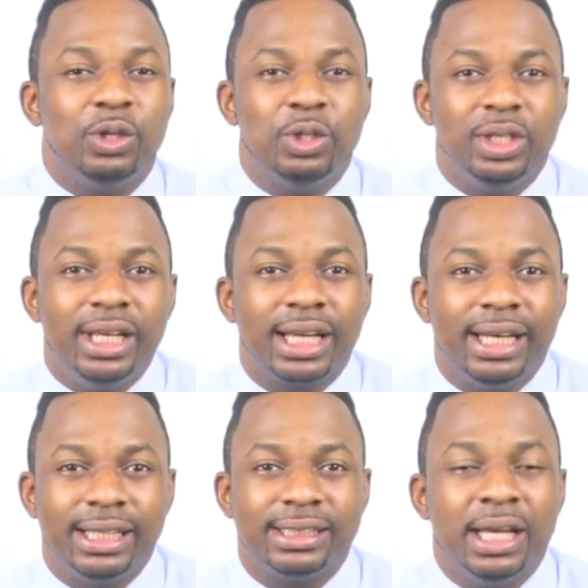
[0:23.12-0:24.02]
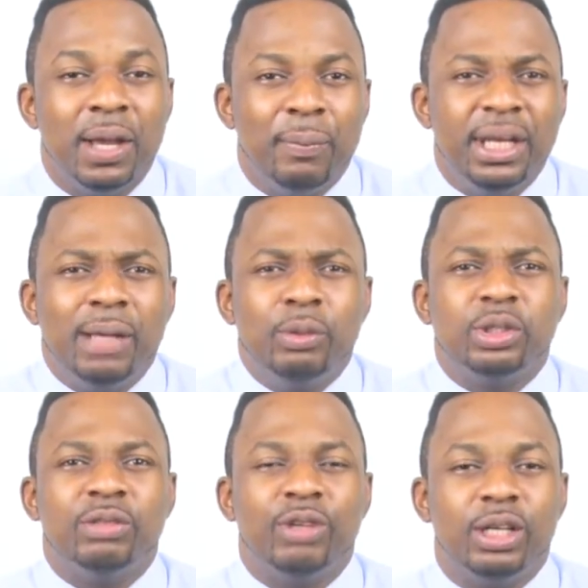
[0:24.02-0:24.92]
your uniqueness, being able
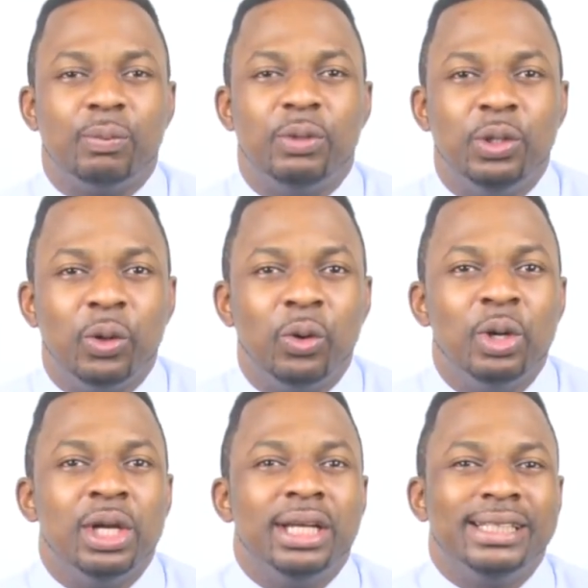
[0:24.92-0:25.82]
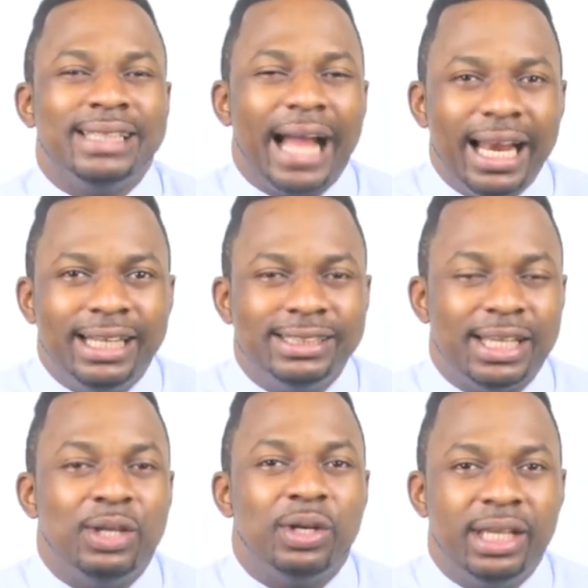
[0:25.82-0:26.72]
to develop your talents
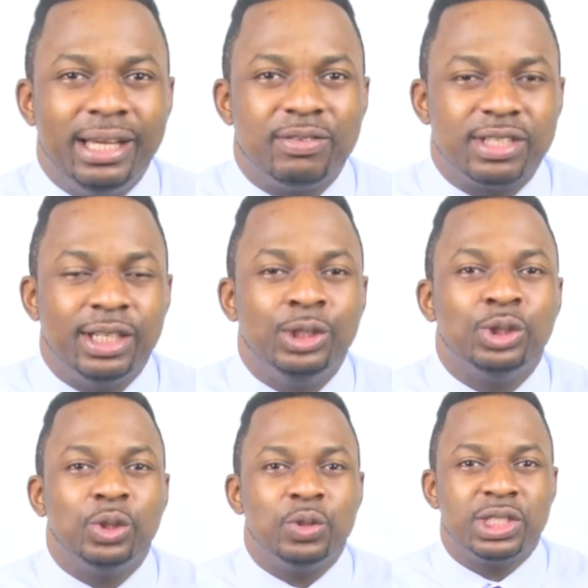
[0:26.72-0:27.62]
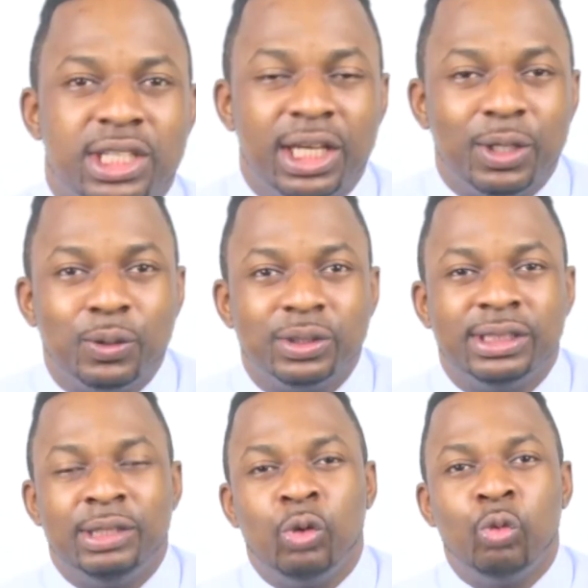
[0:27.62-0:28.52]
and your gifts into
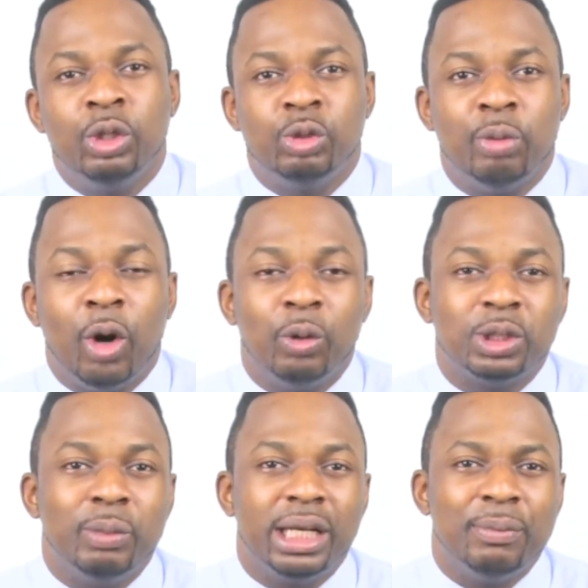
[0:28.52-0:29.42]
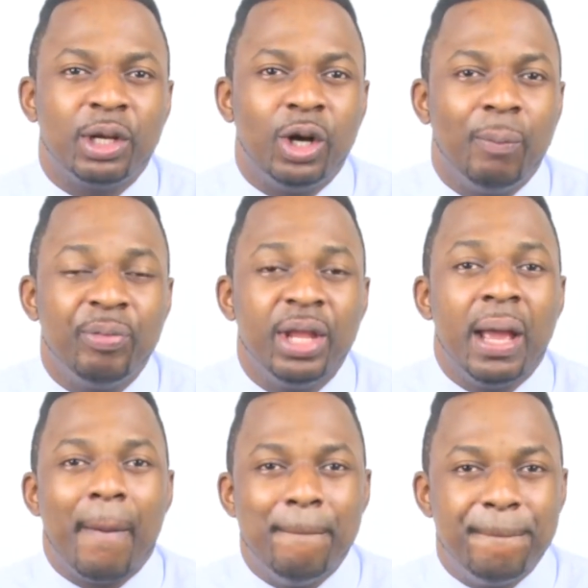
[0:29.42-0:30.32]
skills which will ultimately become
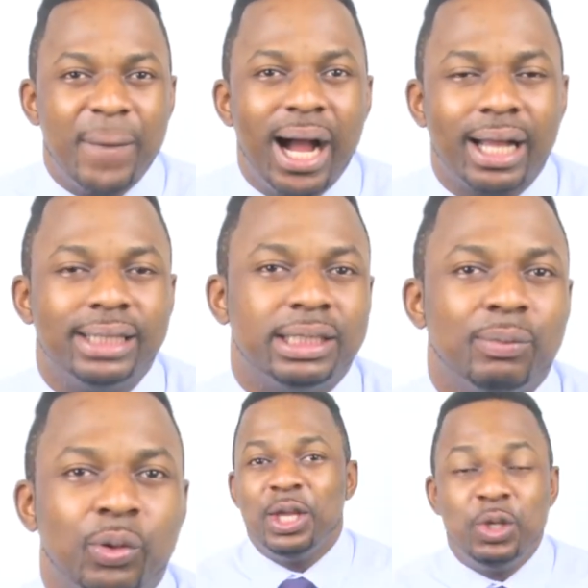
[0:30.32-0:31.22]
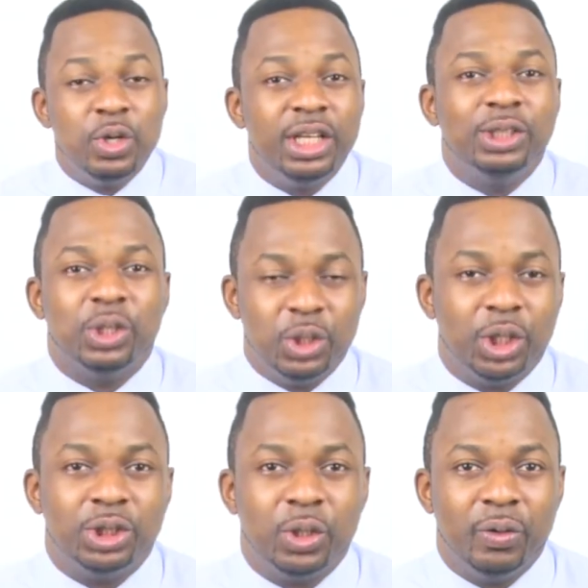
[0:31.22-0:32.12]
marketable. You need to
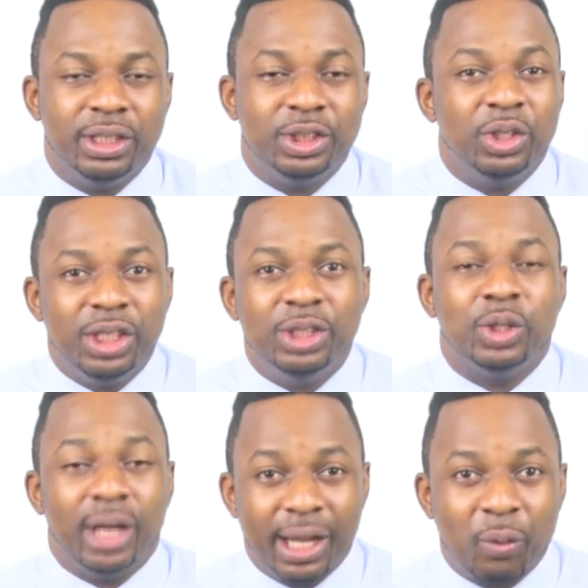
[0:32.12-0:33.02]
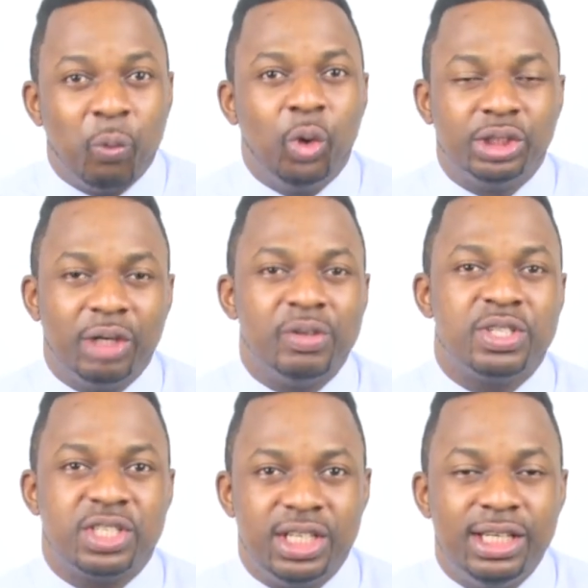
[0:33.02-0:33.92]
nurture it. You need to like water a
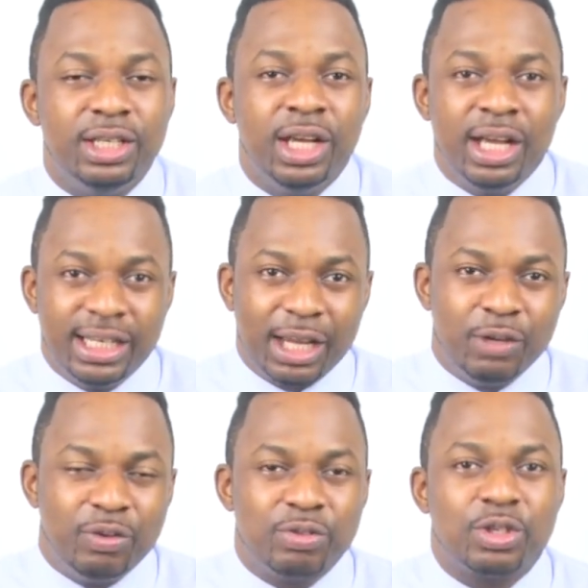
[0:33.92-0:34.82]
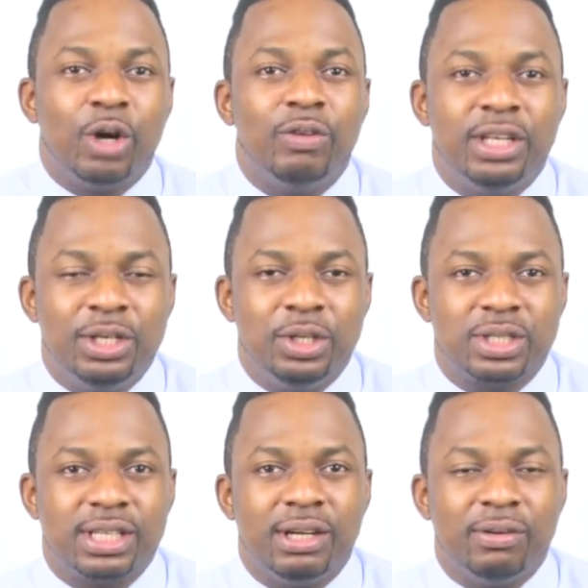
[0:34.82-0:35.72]
seed that you've discovered in
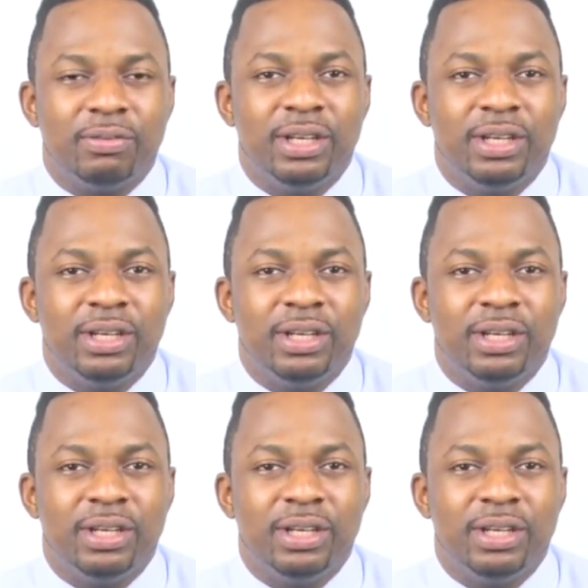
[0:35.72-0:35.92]
yourself.